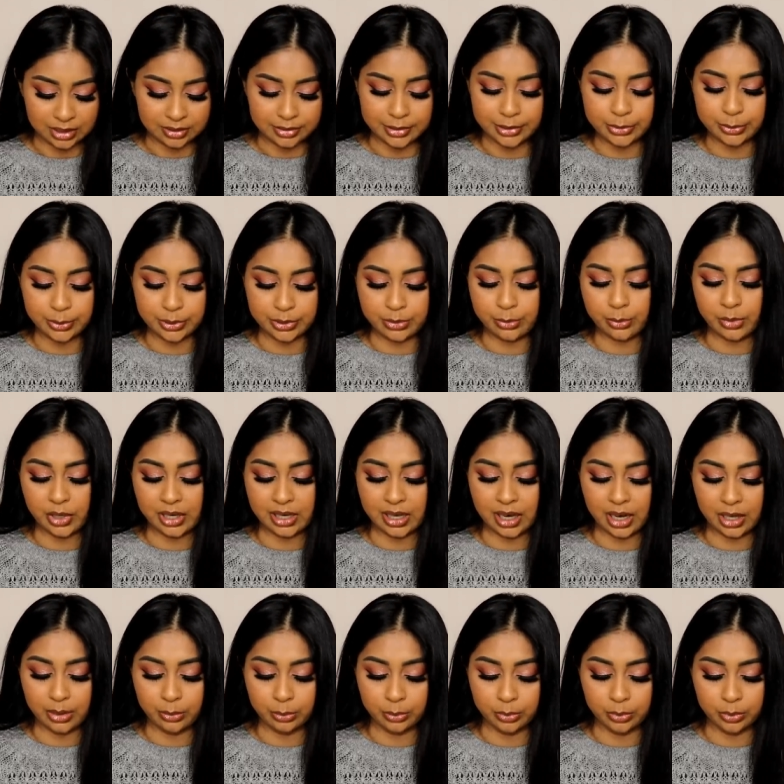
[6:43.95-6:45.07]
This was one
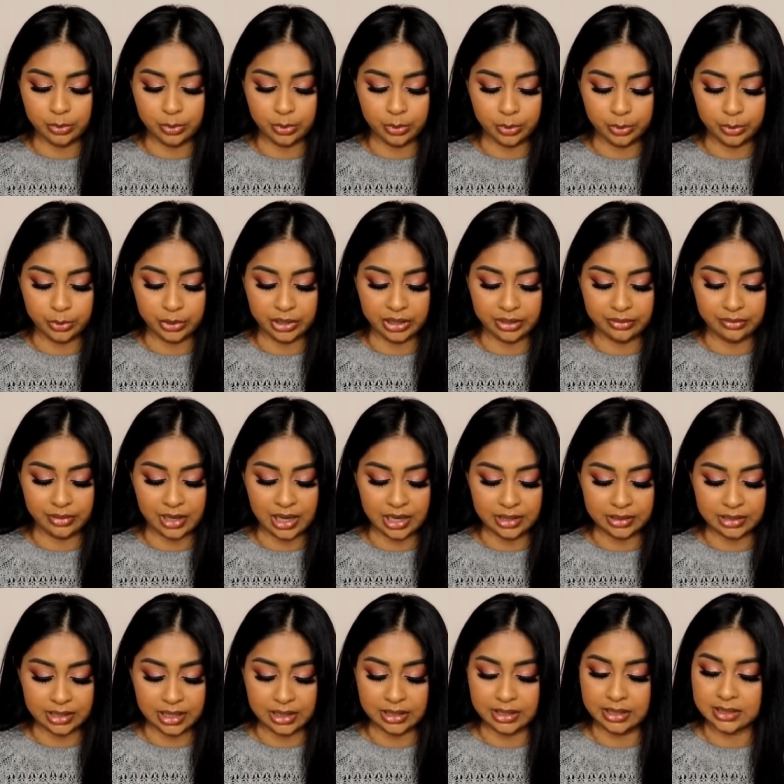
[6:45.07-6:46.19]
that I wore all year
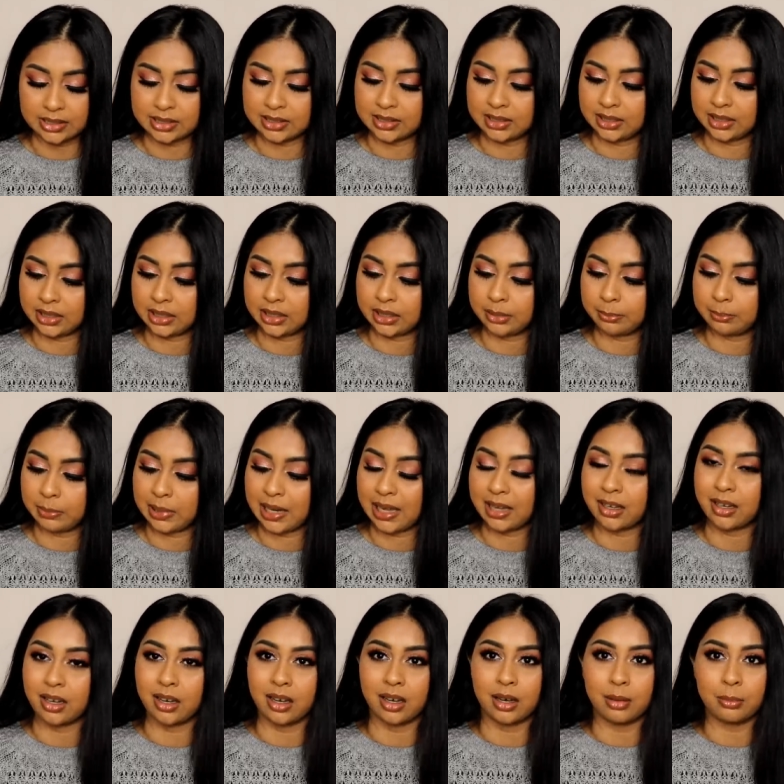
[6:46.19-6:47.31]
round and it's the
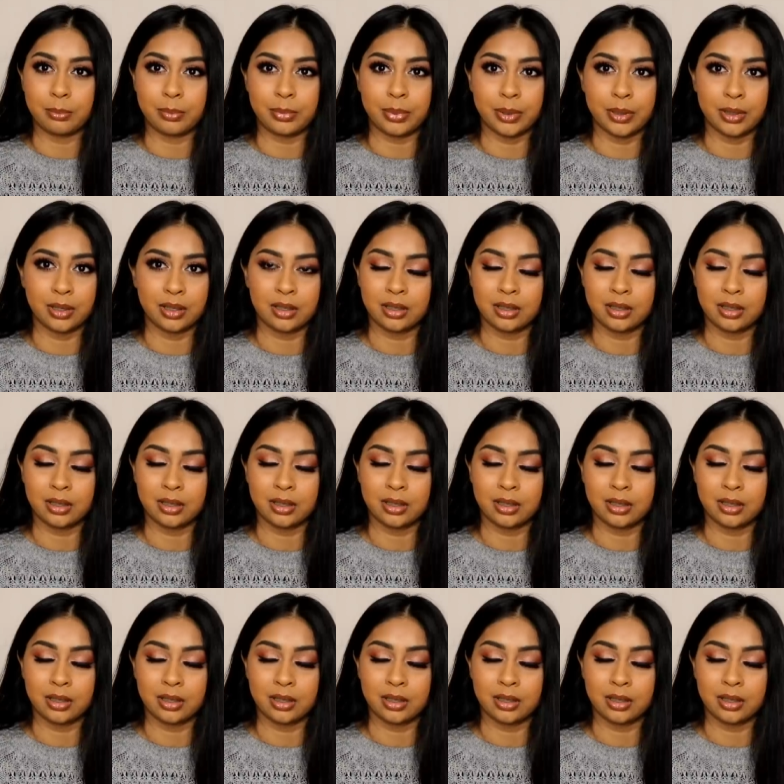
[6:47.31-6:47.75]
Black Up